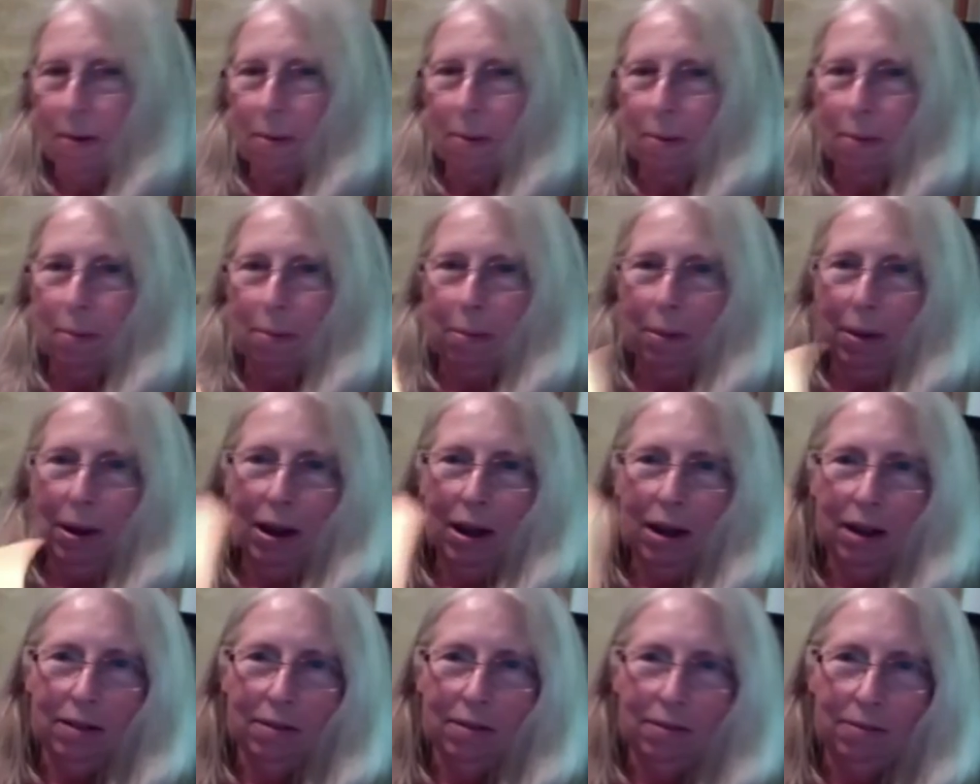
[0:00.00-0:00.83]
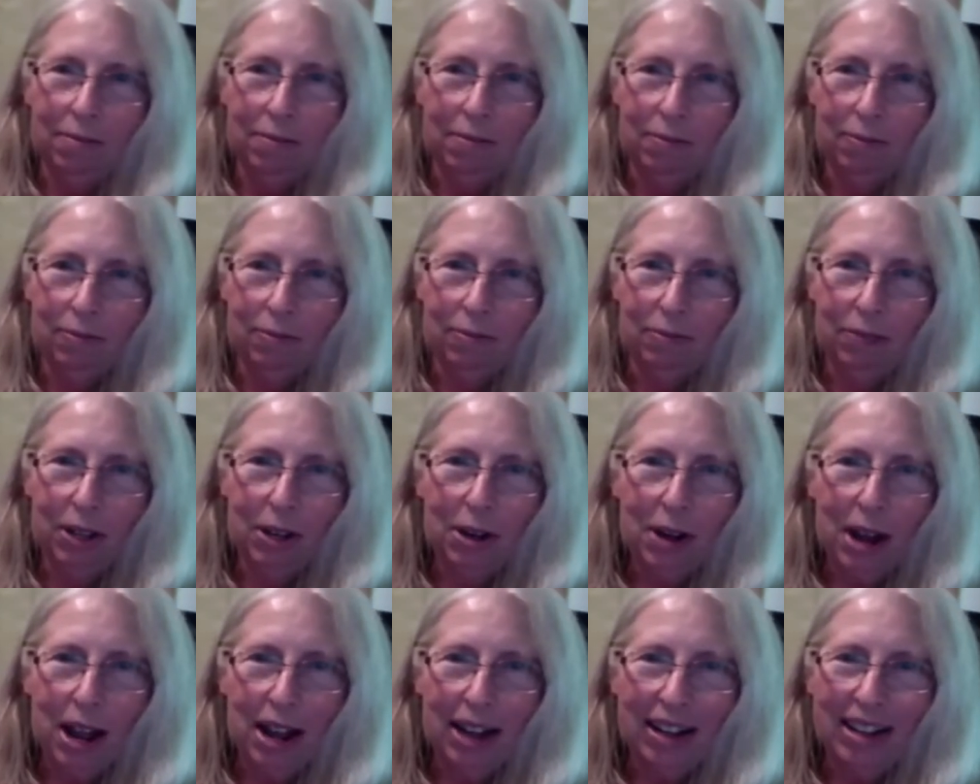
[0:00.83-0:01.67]
But they're
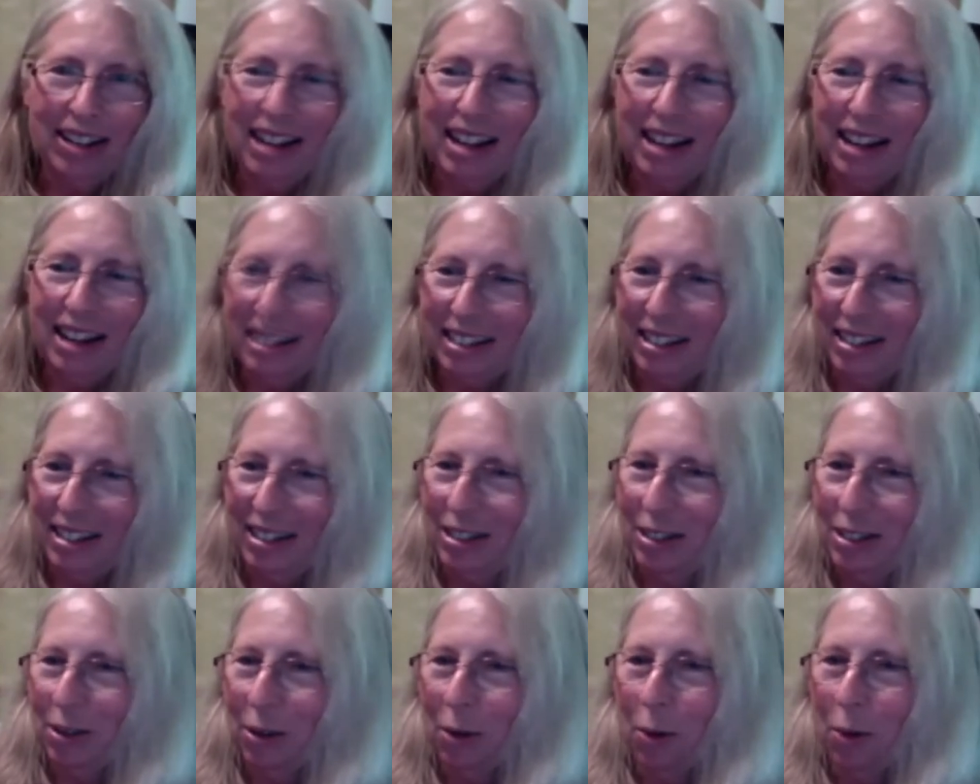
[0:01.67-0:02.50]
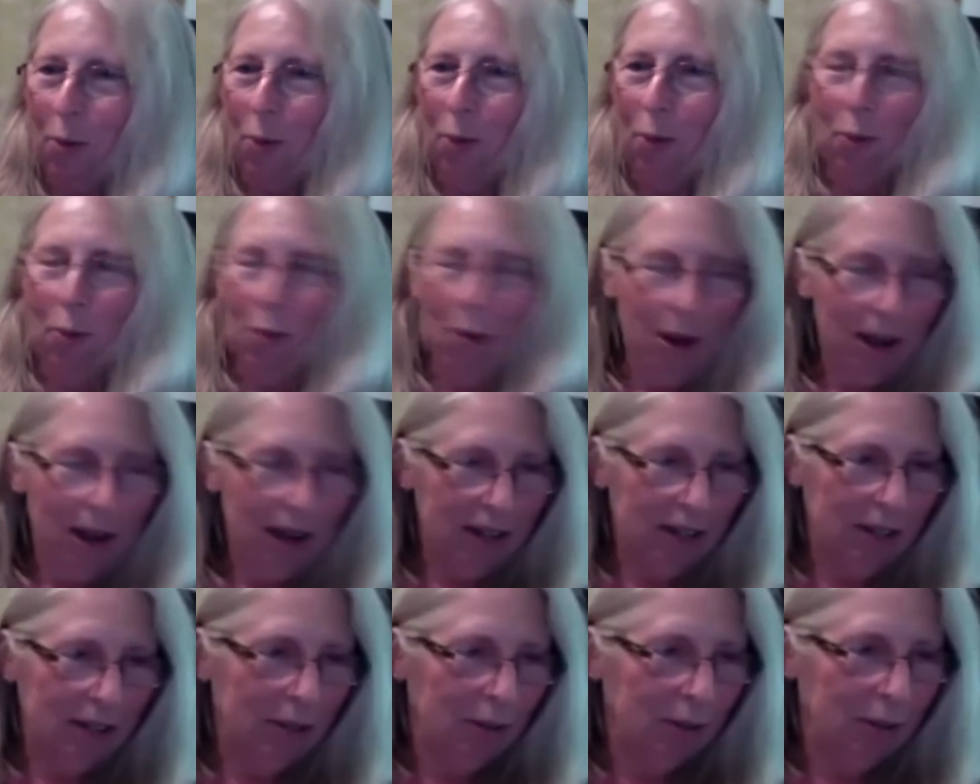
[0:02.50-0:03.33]
not connected. So what
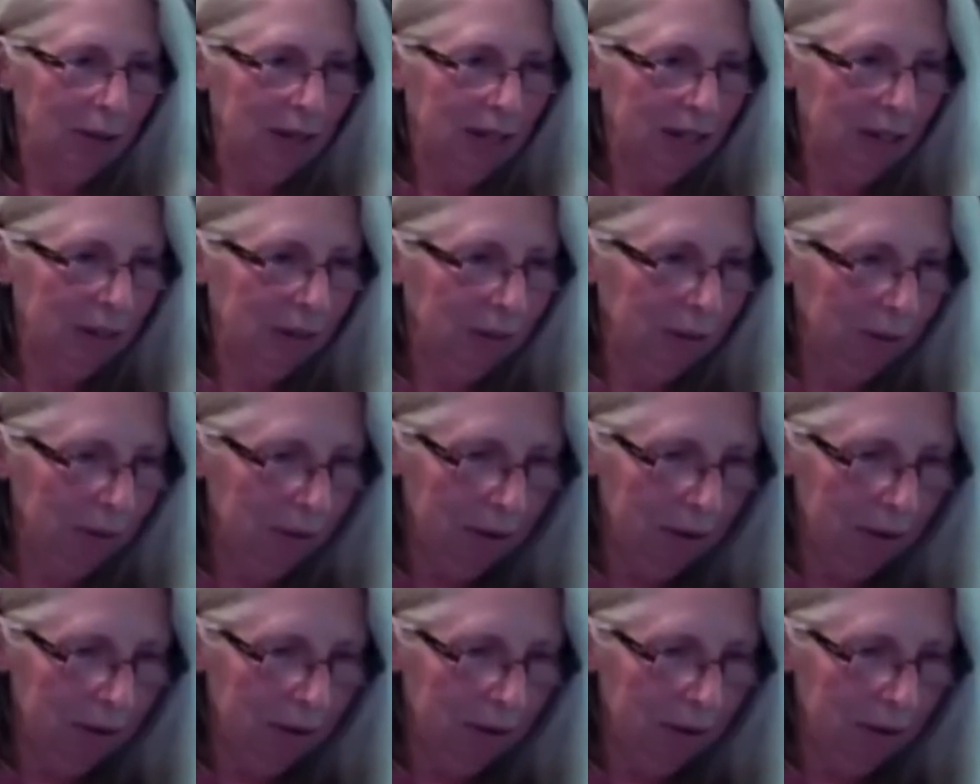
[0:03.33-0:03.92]
do we do?